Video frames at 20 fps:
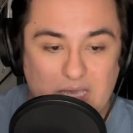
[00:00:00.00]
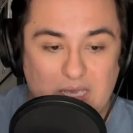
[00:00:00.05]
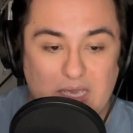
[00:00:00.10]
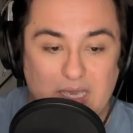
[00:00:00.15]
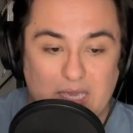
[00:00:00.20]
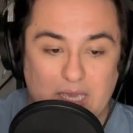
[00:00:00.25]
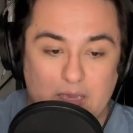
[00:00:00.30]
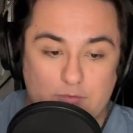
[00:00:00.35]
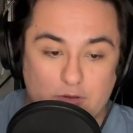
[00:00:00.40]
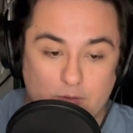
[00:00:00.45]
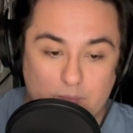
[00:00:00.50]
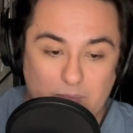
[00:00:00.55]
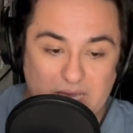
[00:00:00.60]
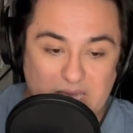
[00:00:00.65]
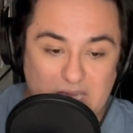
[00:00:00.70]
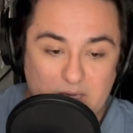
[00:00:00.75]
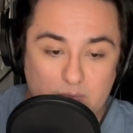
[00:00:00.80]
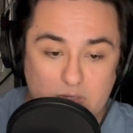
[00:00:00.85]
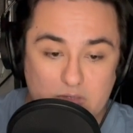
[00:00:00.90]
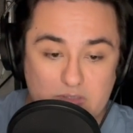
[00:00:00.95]
If you're
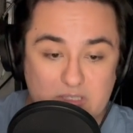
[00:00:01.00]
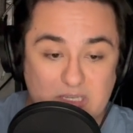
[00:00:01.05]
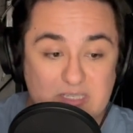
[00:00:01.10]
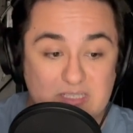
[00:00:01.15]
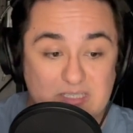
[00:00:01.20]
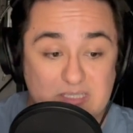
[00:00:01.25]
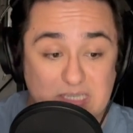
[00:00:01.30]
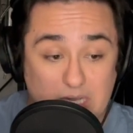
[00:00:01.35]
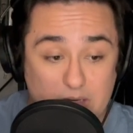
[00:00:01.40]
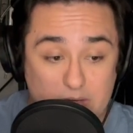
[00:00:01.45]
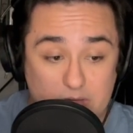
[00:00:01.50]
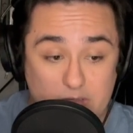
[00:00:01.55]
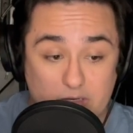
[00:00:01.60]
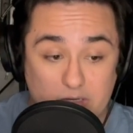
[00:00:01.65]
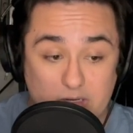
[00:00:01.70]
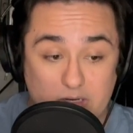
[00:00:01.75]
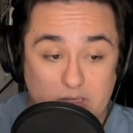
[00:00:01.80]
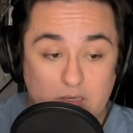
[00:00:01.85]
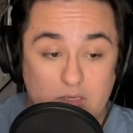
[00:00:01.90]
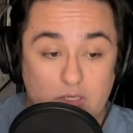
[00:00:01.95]
making music to sound
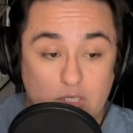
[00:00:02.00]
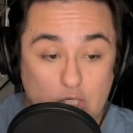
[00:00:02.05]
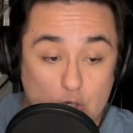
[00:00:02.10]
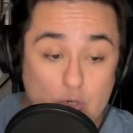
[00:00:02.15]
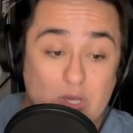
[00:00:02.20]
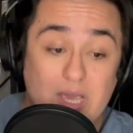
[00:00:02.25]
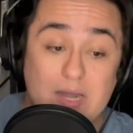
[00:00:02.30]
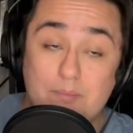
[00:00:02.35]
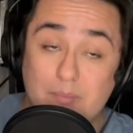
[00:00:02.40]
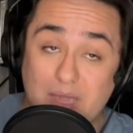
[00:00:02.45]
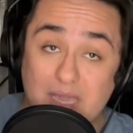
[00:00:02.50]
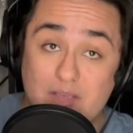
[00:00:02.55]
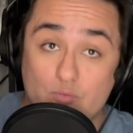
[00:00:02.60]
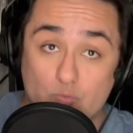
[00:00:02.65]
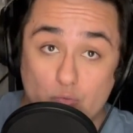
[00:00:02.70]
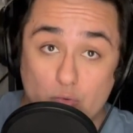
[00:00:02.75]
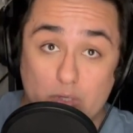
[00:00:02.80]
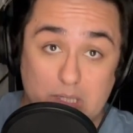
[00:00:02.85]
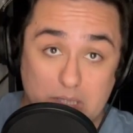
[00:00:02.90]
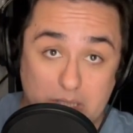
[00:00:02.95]
good, you can make
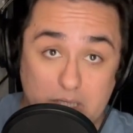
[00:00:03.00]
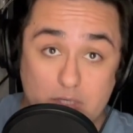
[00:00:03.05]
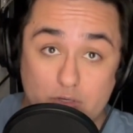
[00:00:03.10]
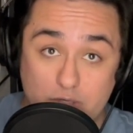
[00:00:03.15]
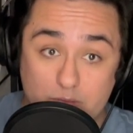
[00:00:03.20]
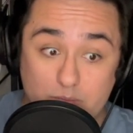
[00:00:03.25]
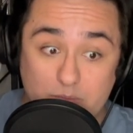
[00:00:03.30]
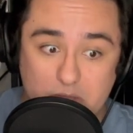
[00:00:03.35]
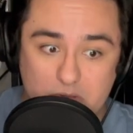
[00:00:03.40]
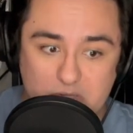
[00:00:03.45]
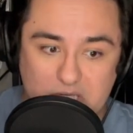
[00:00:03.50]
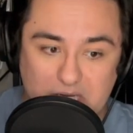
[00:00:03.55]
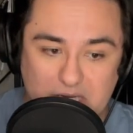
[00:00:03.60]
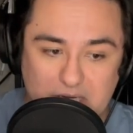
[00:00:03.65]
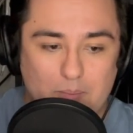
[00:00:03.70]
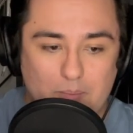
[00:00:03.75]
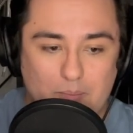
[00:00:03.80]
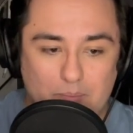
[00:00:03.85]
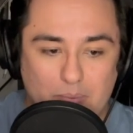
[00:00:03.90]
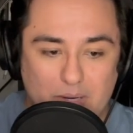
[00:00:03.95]
really good music.
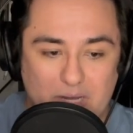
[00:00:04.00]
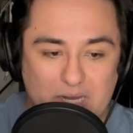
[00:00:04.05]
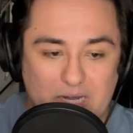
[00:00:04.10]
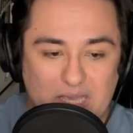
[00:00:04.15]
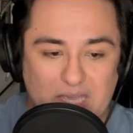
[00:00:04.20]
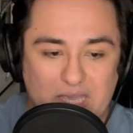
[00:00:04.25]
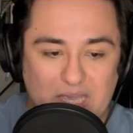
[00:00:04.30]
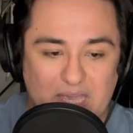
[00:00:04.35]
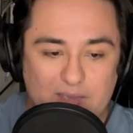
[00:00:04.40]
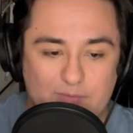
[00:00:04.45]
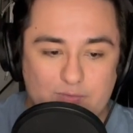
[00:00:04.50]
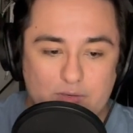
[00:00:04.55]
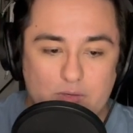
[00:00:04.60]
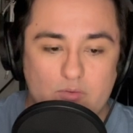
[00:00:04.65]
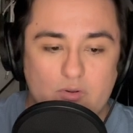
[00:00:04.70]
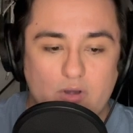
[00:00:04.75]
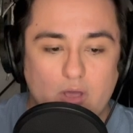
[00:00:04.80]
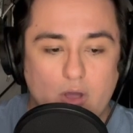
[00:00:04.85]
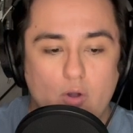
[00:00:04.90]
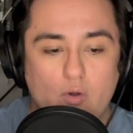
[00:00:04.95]
But if you
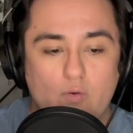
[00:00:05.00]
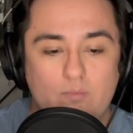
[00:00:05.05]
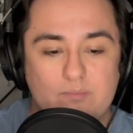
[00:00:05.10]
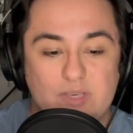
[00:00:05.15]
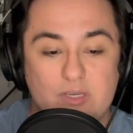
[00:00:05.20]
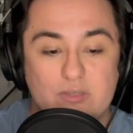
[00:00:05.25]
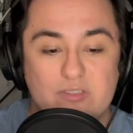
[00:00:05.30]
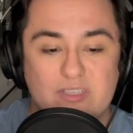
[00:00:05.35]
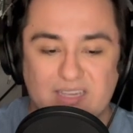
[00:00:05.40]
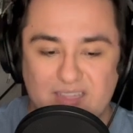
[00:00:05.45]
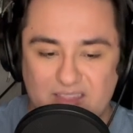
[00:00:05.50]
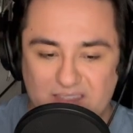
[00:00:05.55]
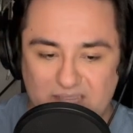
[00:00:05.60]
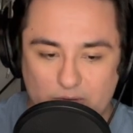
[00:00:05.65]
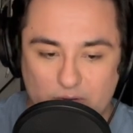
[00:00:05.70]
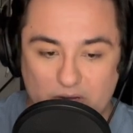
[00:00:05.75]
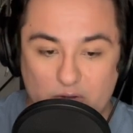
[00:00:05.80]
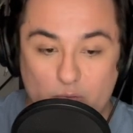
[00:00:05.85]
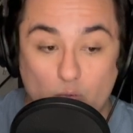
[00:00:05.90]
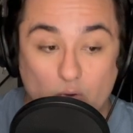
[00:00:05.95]
know music
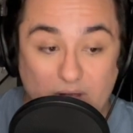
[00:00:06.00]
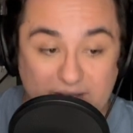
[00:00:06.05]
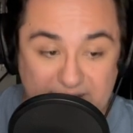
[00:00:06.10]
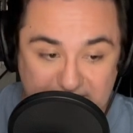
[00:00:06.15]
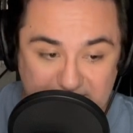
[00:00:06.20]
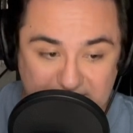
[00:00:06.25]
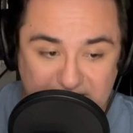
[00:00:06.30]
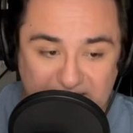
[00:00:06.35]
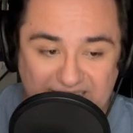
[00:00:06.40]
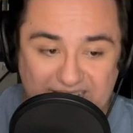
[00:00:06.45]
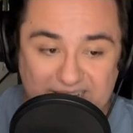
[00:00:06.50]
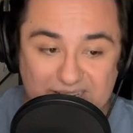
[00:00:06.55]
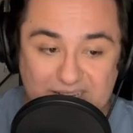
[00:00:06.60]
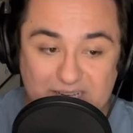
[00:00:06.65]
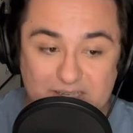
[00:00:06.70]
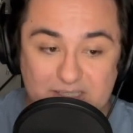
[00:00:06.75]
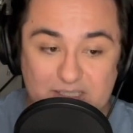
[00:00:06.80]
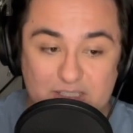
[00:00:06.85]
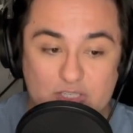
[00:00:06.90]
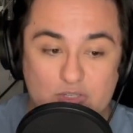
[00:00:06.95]
theory well and
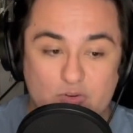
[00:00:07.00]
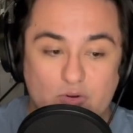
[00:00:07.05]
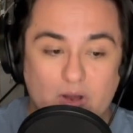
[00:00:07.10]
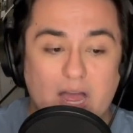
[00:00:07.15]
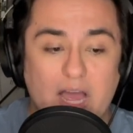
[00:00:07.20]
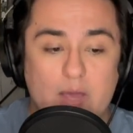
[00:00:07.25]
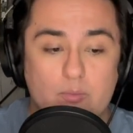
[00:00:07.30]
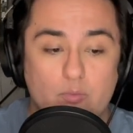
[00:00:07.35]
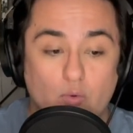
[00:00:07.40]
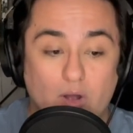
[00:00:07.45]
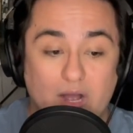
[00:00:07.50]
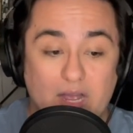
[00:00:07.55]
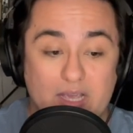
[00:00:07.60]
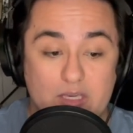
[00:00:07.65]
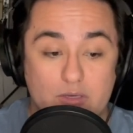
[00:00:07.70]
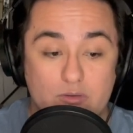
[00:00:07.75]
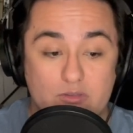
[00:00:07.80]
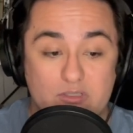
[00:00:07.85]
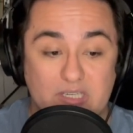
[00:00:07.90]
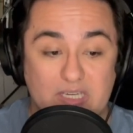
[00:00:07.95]
can describe why
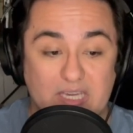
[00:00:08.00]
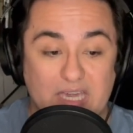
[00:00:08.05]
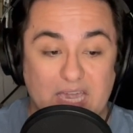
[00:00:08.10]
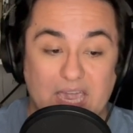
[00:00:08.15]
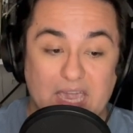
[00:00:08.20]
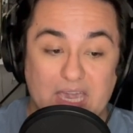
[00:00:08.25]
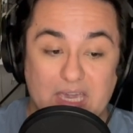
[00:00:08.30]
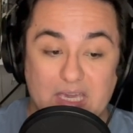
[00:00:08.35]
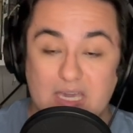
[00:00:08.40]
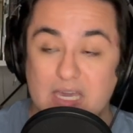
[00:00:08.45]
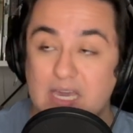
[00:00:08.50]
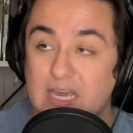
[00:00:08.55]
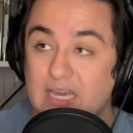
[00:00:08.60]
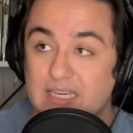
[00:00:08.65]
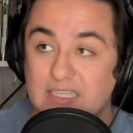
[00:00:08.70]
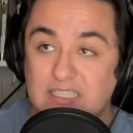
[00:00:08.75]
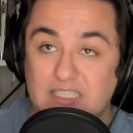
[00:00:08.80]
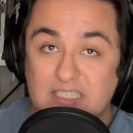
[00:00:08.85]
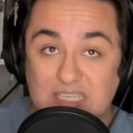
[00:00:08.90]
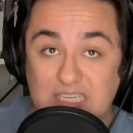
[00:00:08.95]
using a
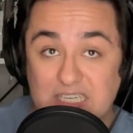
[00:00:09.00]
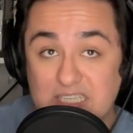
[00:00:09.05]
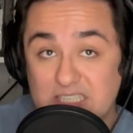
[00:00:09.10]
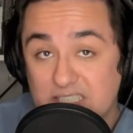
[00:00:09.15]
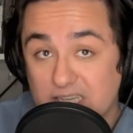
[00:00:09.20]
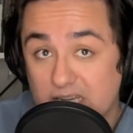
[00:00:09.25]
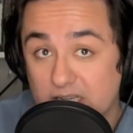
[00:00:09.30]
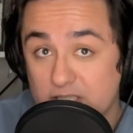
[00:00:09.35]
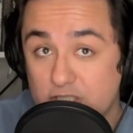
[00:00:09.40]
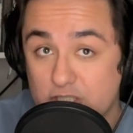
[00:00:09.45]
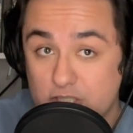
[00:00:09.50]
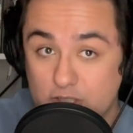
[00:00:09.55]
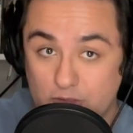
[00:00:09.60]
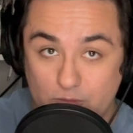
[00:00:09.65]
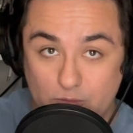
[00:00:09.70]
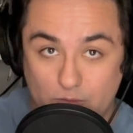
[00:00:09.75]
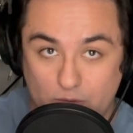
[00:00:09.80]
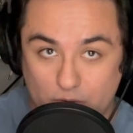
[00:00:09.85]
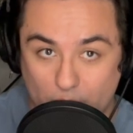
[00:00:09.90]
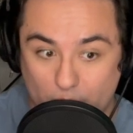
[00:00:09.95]
C
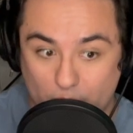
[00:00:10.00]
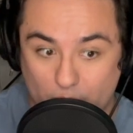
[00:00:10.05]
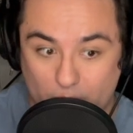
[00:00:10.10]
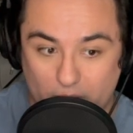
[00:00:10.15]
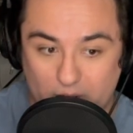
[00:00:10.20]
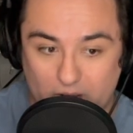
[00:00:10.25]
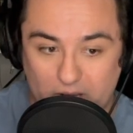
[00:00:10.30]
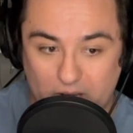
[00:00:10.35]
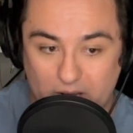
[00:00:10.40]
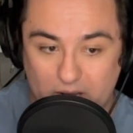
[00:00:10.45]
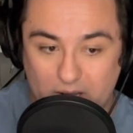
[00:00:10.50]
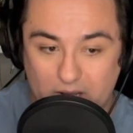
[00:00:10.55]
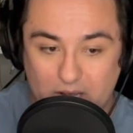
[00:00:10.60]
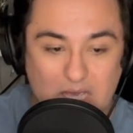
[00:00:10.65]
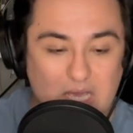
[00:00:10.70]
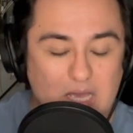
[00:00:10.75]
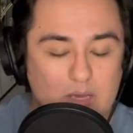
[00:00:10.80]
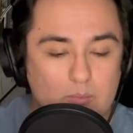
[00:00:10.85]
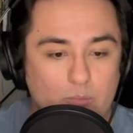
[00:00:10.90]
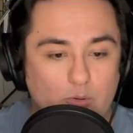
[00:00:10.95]
sus2 chord
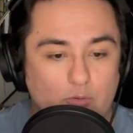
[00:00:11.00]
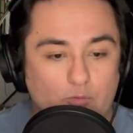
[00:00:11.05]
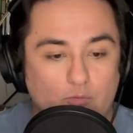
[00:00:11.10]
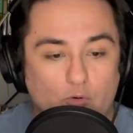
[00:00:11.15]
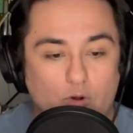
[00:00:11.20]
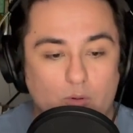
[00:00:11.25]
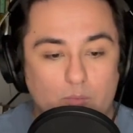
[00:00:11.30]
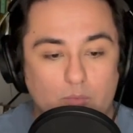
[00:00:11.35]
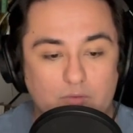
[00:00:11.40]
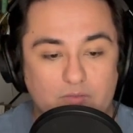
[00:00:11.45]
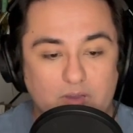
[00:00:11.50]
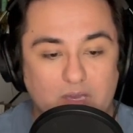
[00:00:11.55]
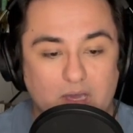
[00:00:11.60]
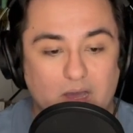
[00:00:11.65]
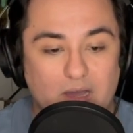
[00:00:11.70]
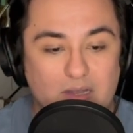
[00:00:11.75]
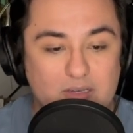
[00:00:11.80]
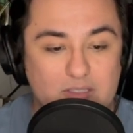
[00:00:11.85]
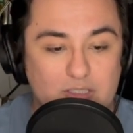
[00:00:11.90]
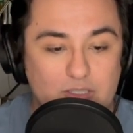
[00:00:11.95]
before moving
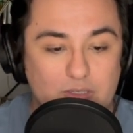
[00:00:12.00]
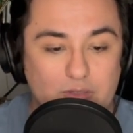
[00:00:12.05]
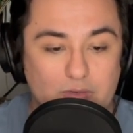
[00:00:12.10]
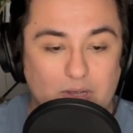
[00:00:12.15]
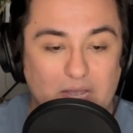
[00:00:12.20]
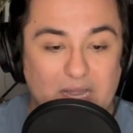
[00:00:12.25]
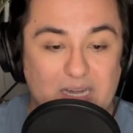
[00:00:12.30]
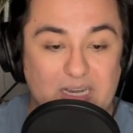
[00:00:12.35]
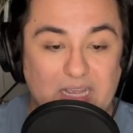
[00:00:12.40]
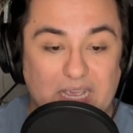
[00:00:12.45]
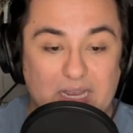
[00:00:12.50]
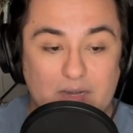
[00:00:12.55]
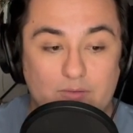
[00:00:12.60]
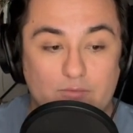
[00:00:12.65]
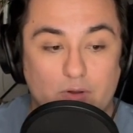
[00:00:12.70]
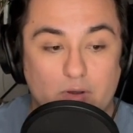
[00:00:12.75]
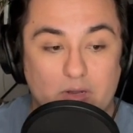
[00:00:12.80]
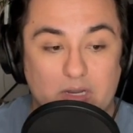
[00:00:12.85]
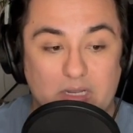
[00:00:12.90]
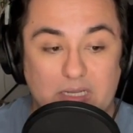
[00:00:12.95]
on to an
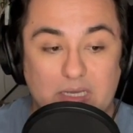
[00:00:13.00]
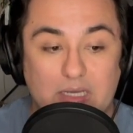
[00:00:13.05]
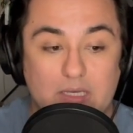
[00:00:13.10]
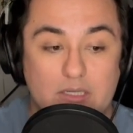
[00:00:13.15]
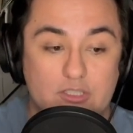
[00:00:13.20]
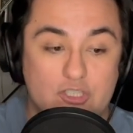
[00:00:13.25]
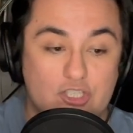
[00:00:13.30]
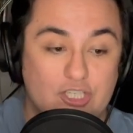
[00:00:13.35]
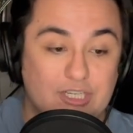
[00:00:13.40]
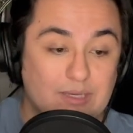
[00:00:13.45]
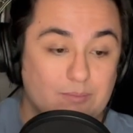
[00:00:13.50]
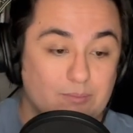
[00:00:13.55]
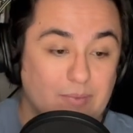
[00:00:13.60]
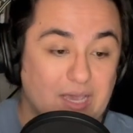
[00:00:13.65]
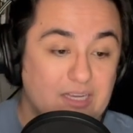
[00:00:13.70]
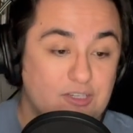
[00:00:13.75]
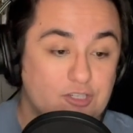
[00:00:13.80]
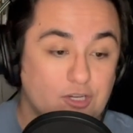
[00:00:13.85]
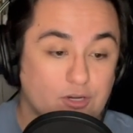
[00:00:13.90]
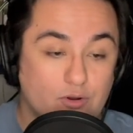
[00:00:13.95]
inverted G
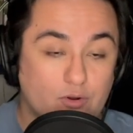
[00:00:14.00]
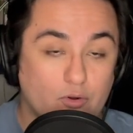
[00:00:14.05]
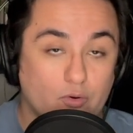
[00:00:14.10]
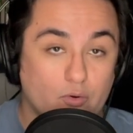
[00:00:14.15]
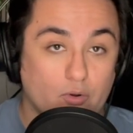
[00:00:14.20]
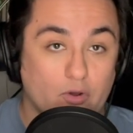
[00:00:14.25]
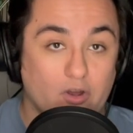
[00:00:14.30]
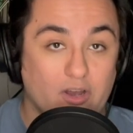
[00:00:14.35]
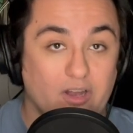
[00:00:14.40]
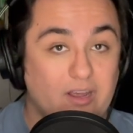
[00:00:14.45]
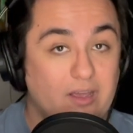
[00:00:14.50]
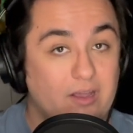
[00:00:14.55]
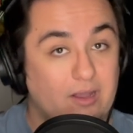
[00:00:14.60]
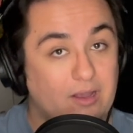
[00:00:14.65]
major chord